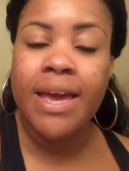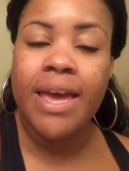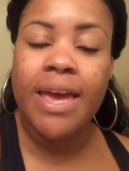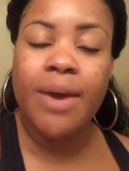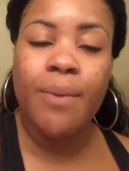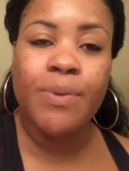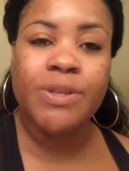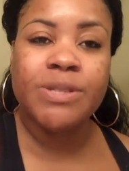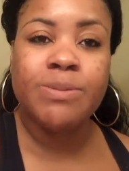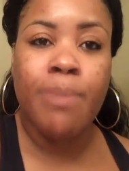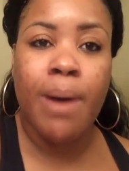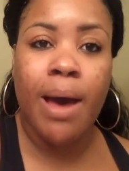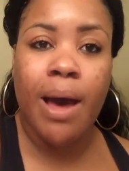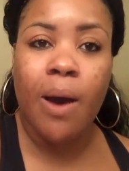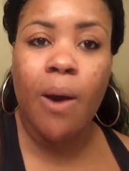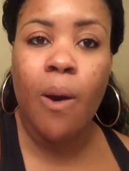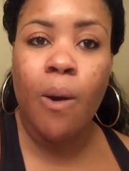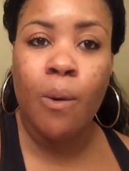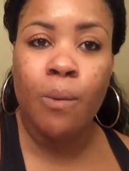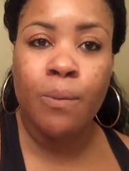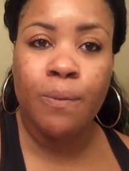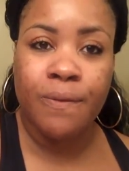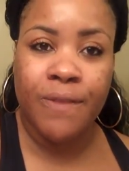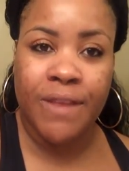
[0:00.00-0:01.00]
it was my
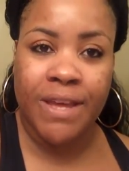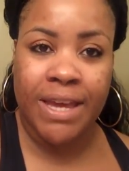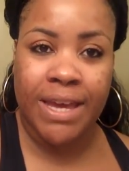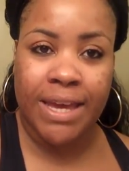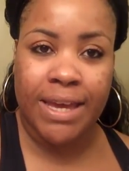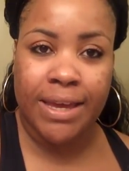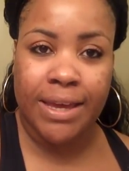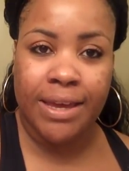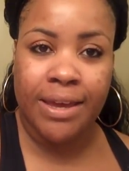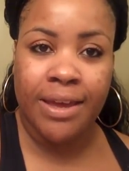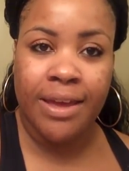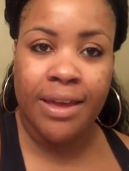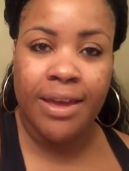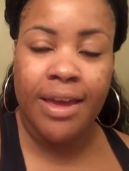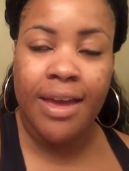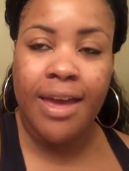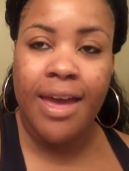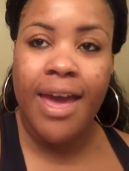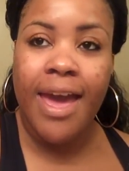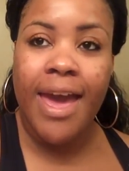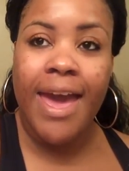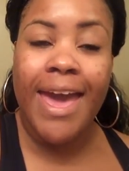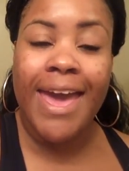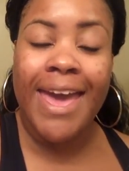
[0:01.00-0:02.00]
own thing,
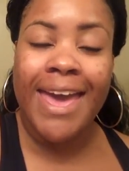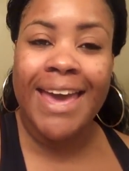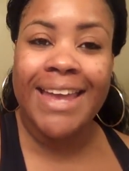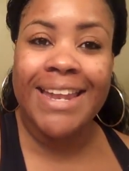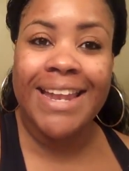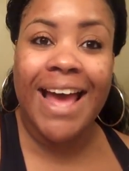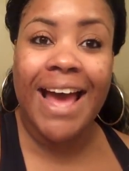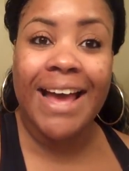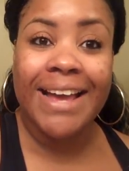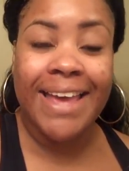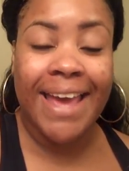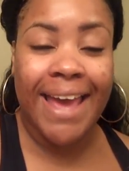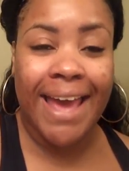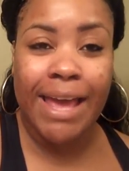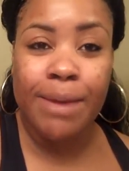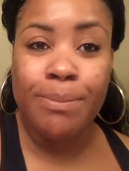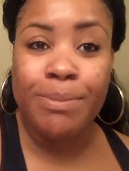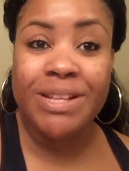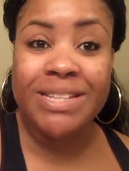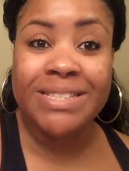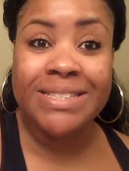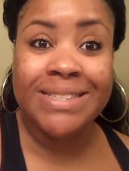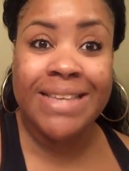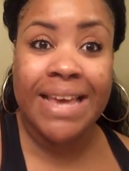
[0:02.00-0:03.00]
and I came
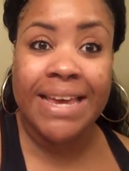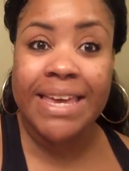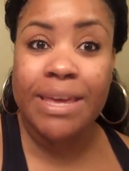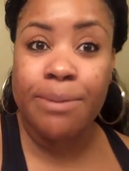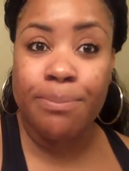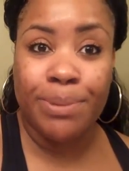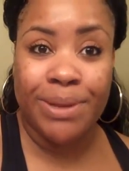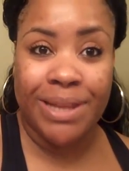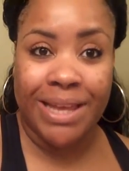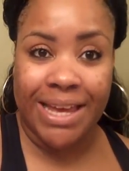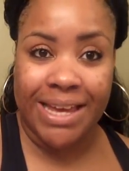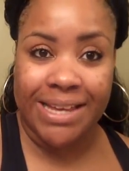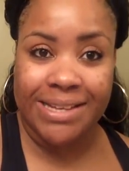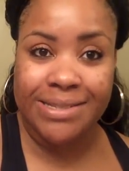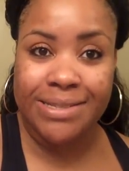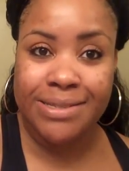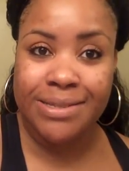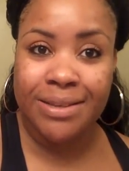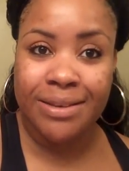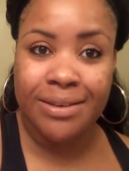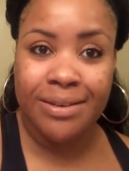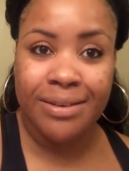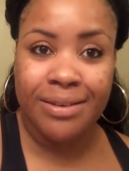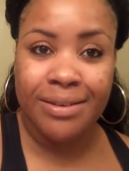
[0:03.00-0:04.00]
in second
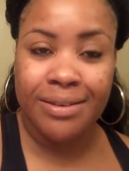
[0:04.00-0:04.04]
place.